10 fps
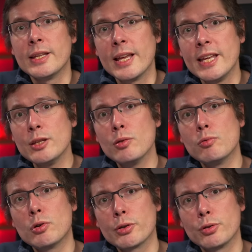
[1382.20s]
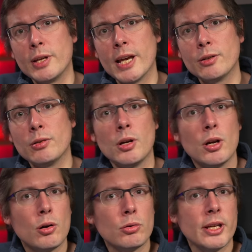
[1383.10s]
They either work together
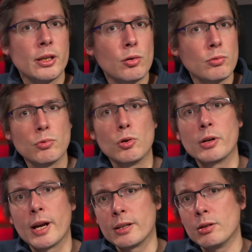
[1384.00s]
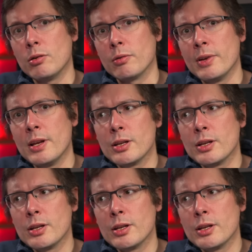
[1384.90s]
or they don't work at all.